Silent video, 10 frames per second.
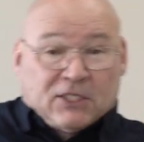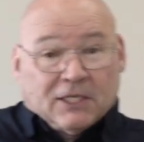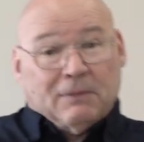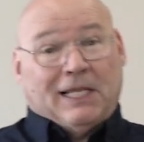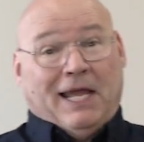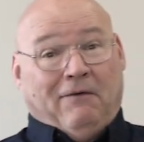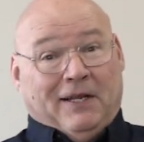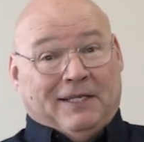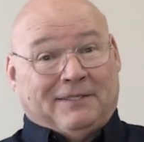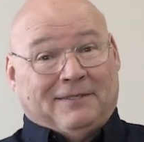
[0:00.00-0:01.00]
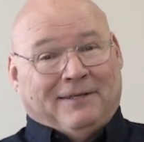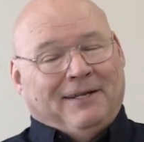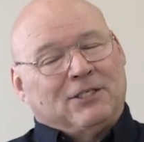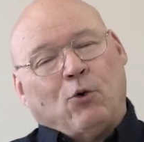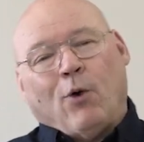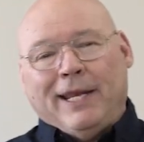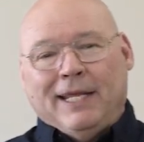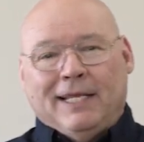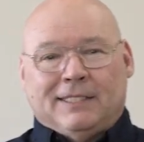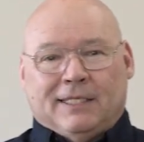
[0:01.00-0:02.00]
similarities, and it's quite
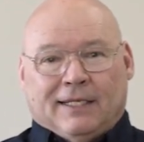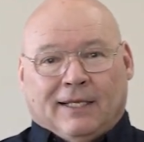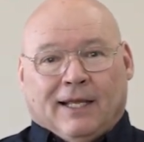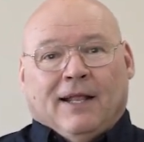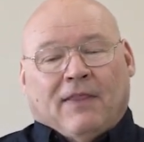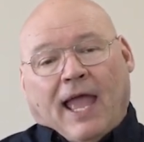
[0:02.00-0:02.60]
easy. They